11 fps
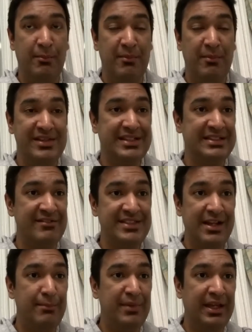because I've seen it
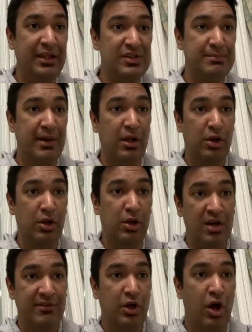being used by a lot of
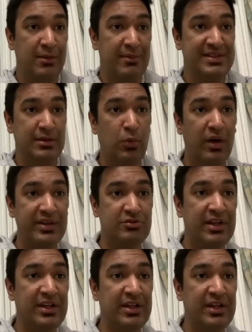economists on Wall Street.